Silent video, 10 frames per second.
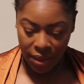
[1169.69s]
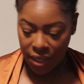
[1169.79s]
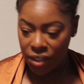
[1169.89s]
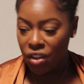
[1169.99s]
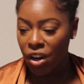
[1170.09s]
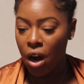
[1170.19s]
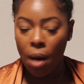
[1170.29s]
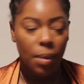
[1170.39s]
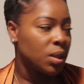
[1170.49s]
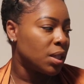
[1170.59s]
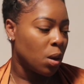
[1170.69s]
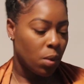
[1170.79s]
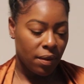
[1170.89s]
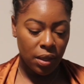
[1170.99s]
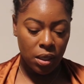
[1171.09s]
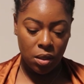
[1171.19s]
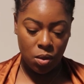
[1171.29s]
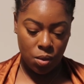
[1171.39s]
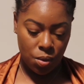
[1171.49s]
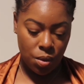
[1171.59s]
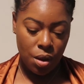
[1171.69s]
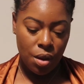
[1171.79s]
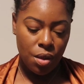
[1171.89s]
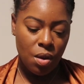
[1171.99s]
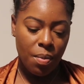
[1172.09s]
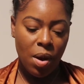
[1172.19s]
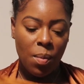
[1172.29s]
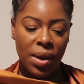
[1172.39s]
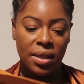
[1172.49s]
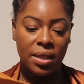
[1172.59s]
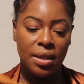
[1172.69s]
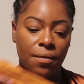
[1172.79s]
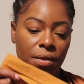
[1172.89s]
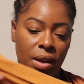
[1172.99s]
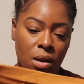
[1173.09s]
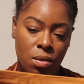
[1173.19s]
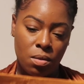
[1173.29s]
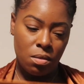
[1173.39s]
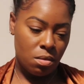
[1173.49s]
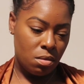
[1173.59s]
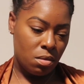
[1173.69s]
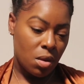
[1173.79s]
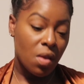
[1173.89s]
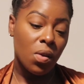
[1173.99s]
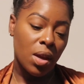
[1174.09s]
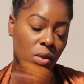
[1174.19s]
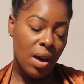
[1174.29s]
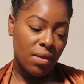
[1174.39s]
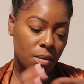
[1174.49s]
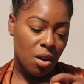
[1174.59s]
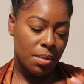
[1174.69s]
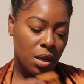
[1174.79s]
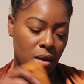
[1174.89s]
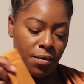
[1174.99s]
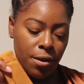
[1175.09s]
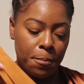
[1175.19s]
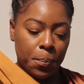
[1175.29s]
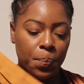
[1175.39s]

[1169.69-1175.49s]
These are almost equivalent to the brown pants, except for they do have a small pleat in the front.